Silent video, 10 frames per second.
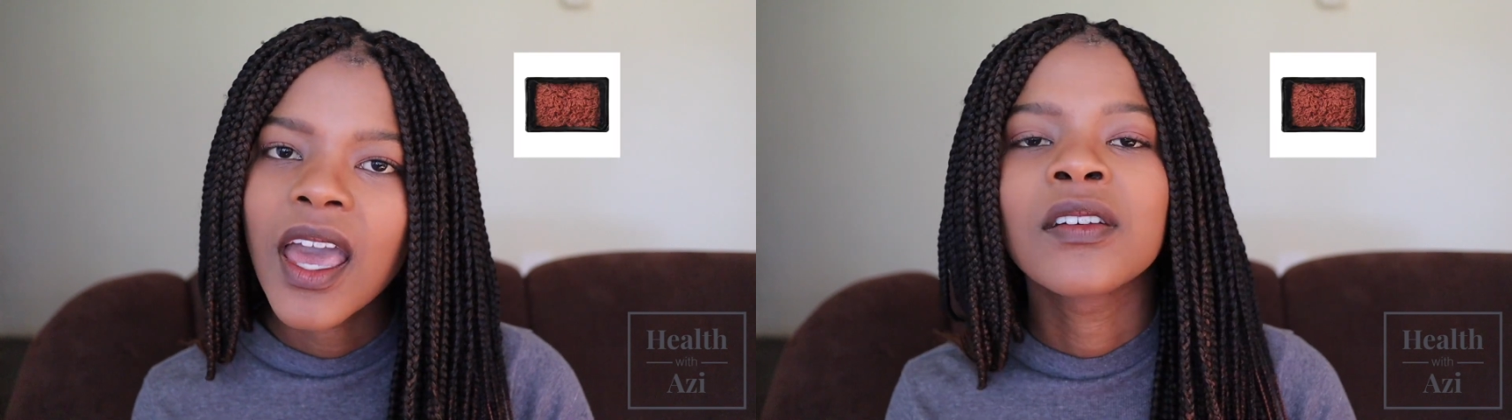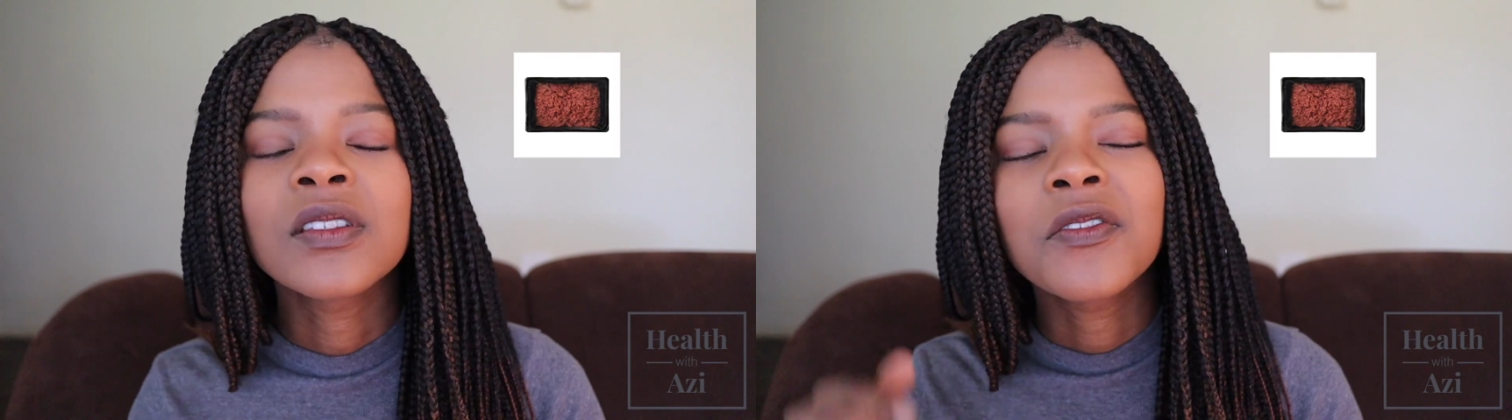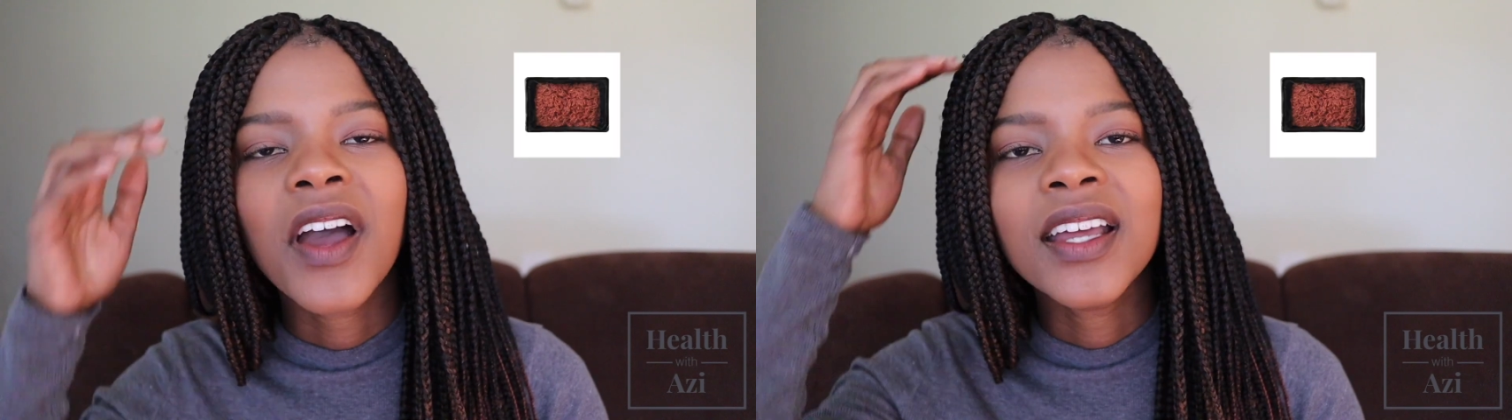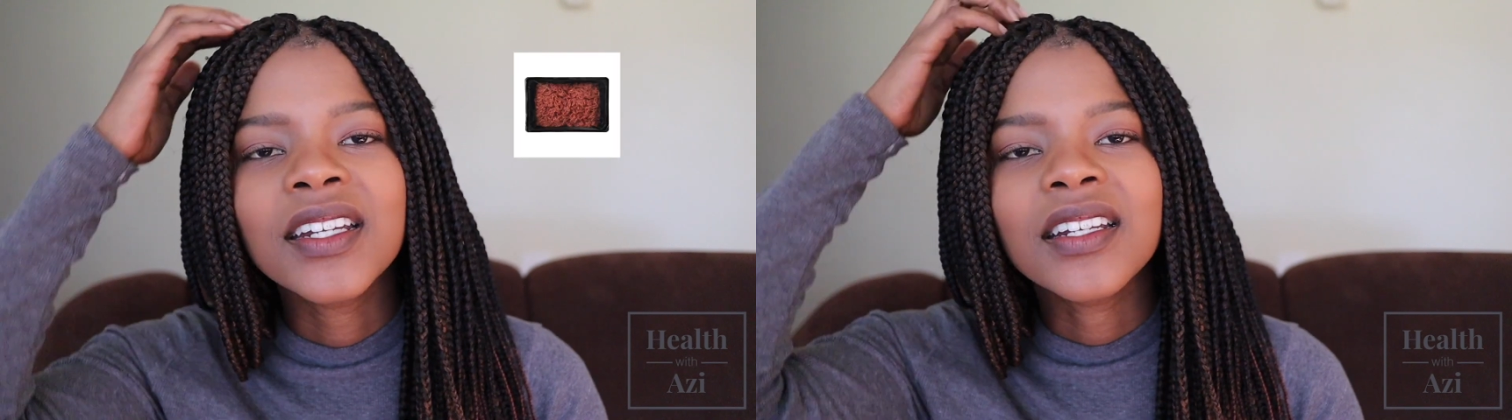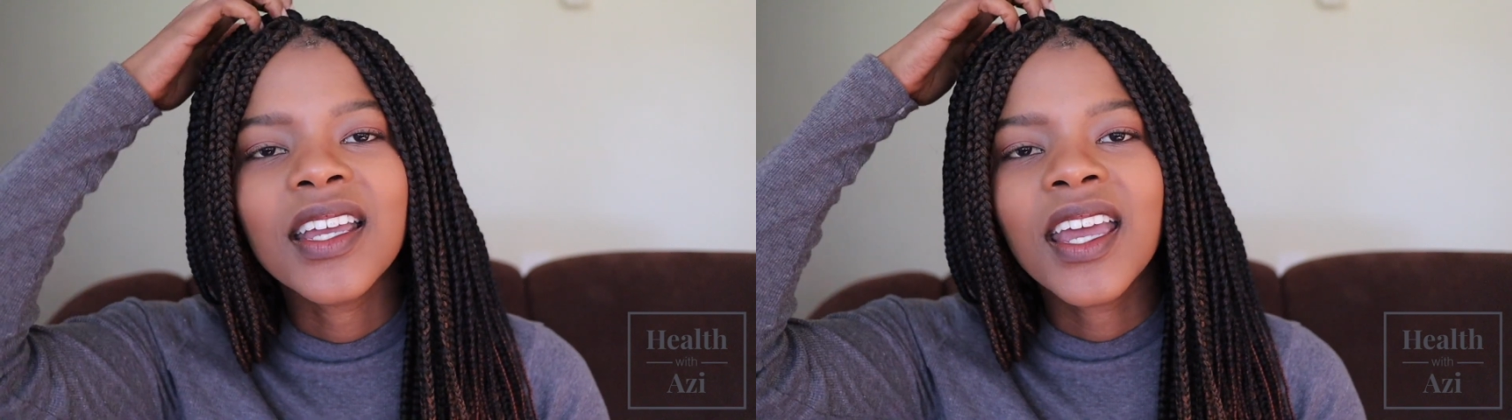You can also find
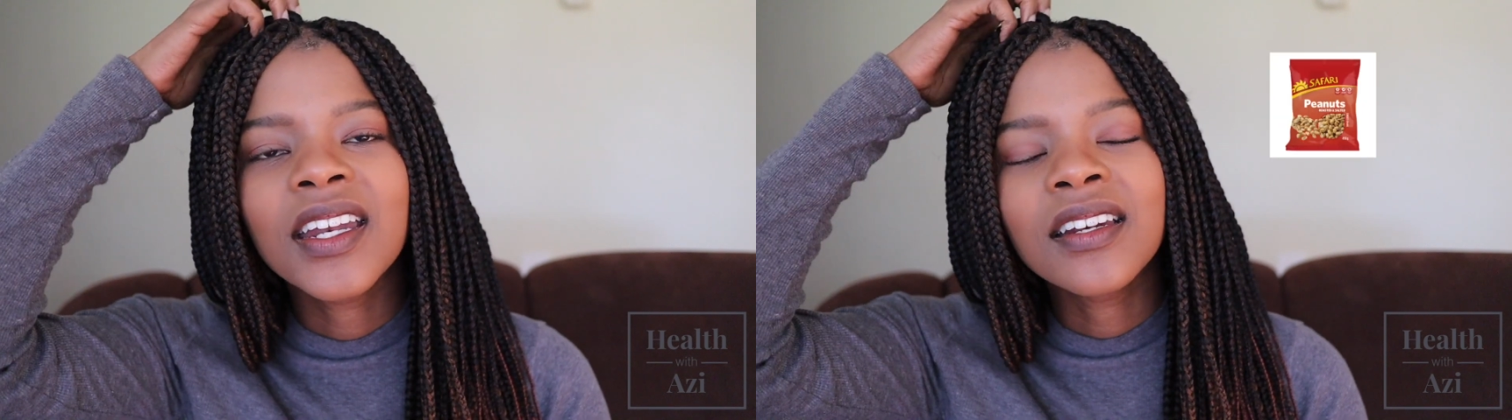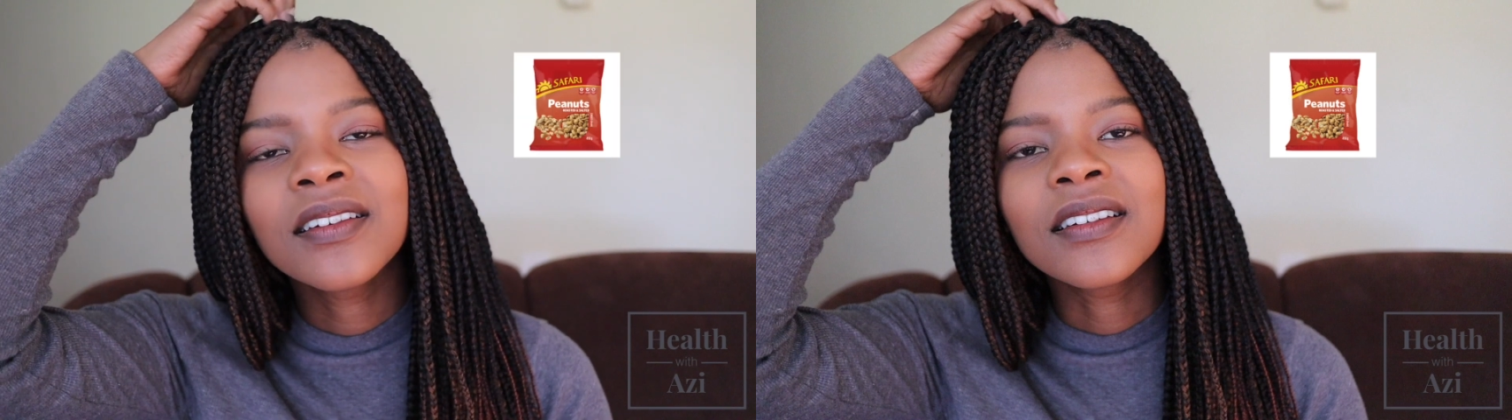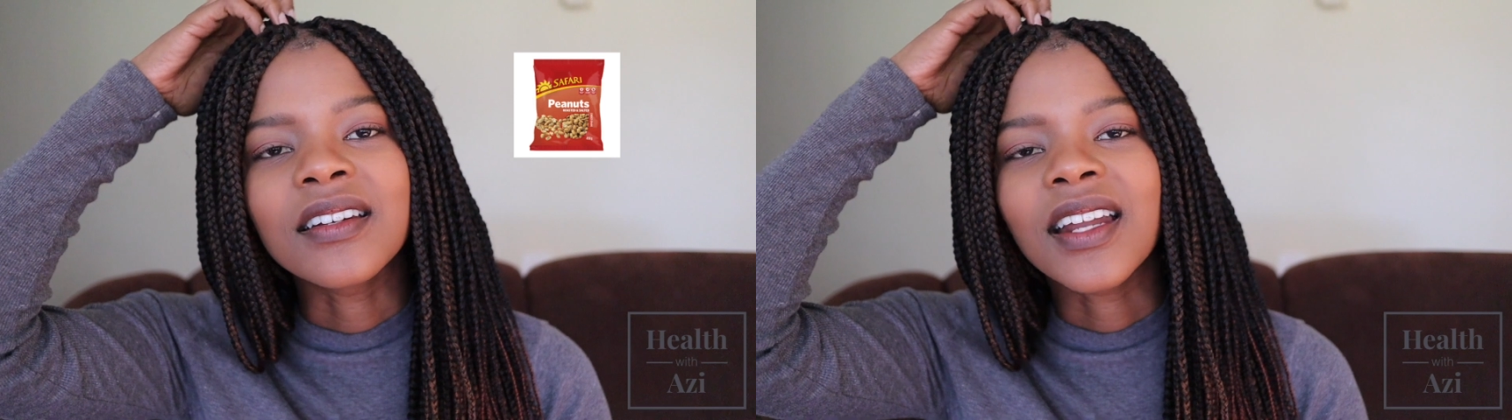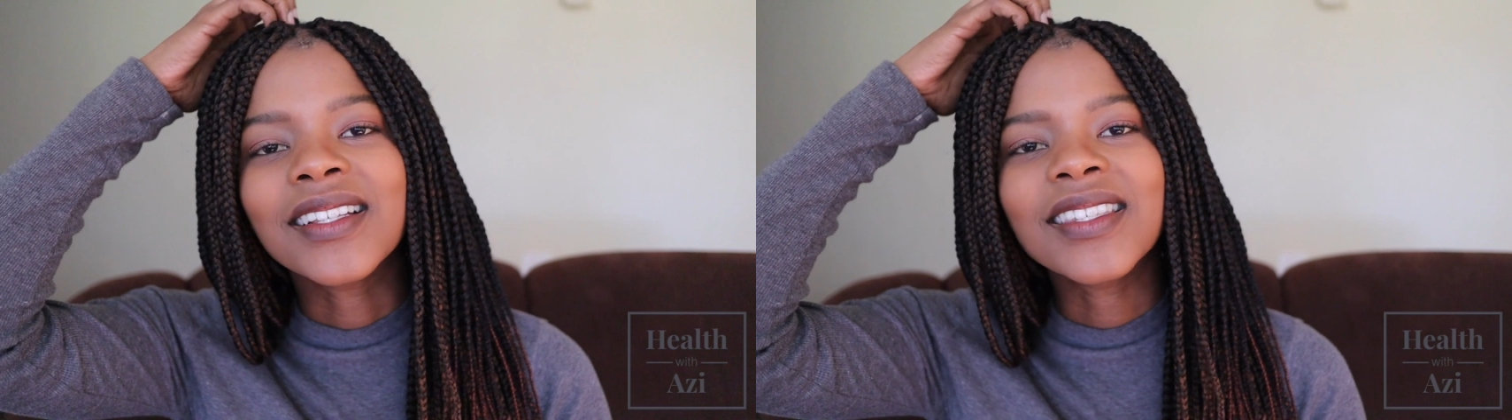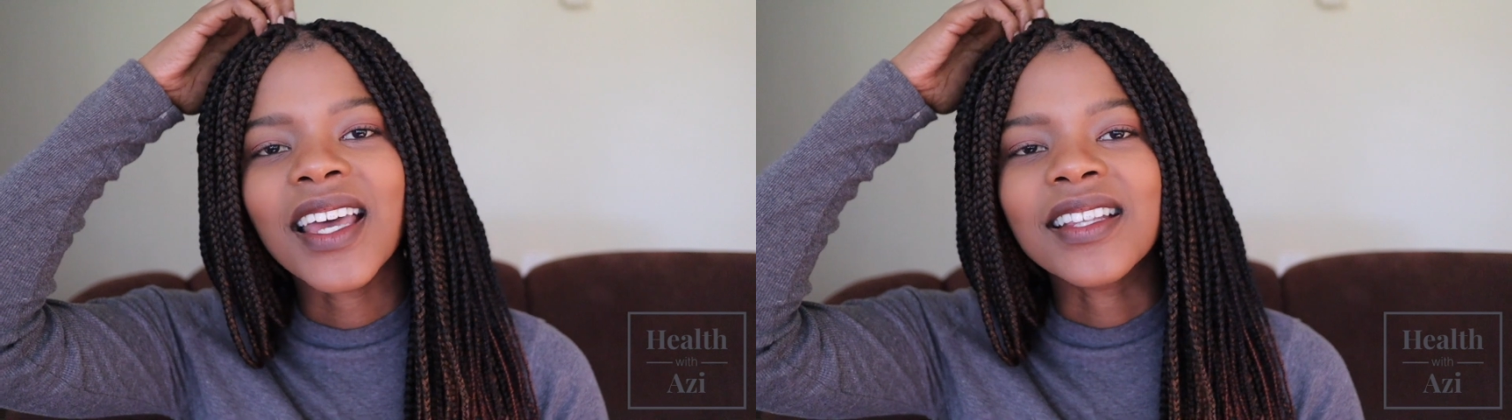it in
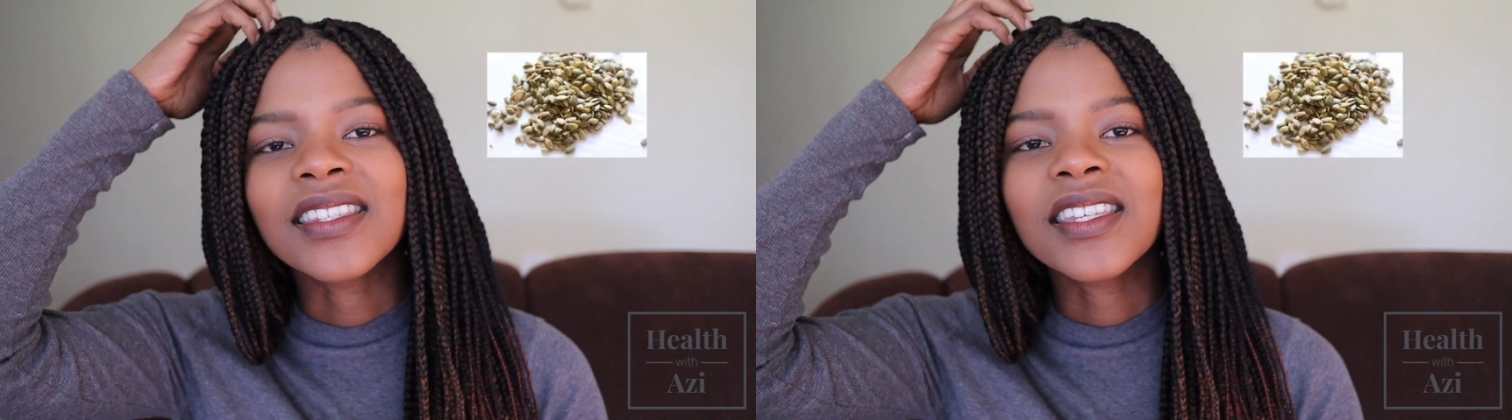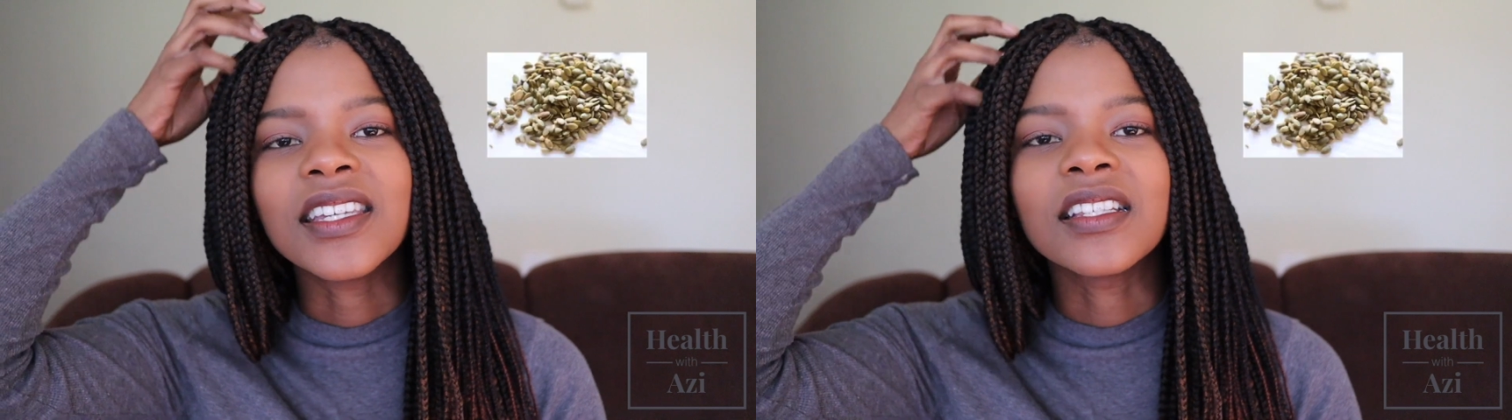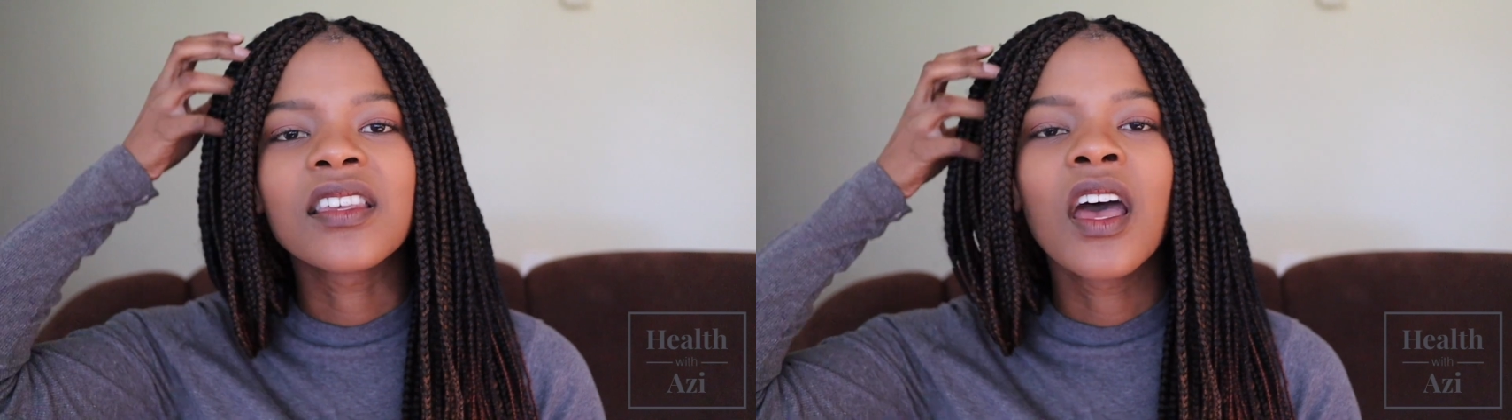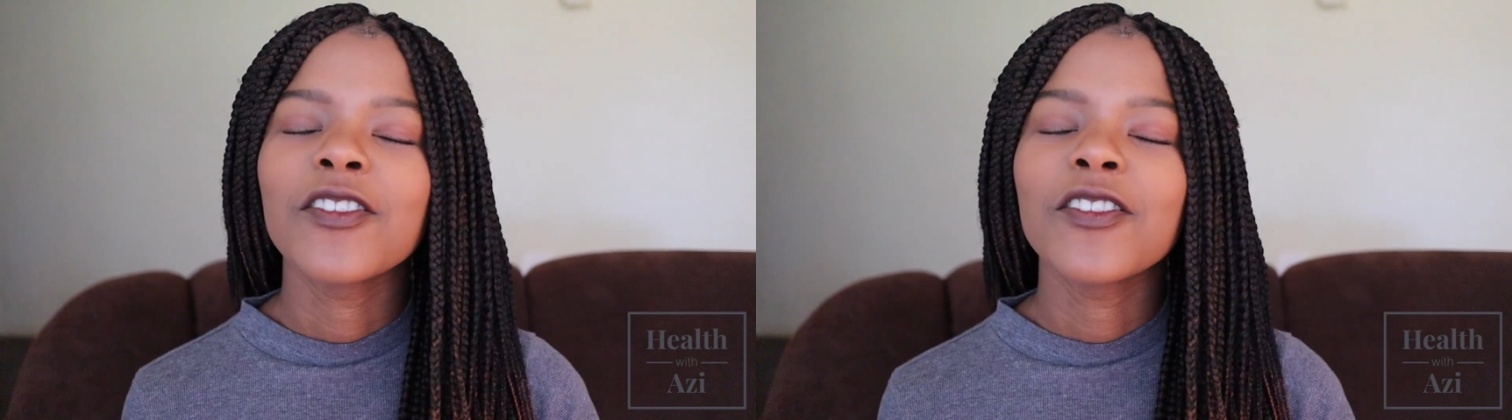nuts and seeds.